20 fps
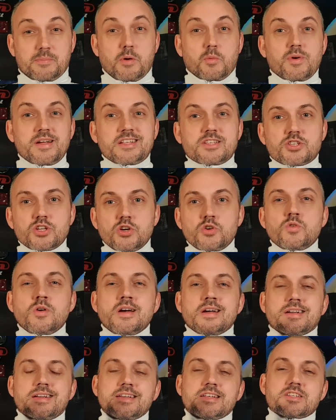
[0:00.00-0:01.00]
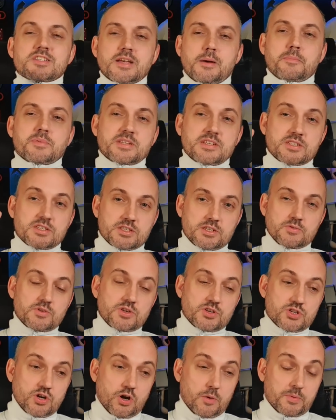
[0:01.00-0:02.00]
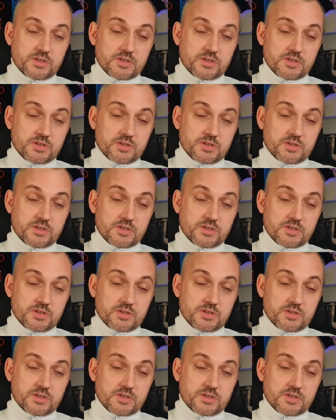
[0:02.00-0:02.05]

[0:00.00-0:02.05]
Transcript: But we do need somebody to do the job,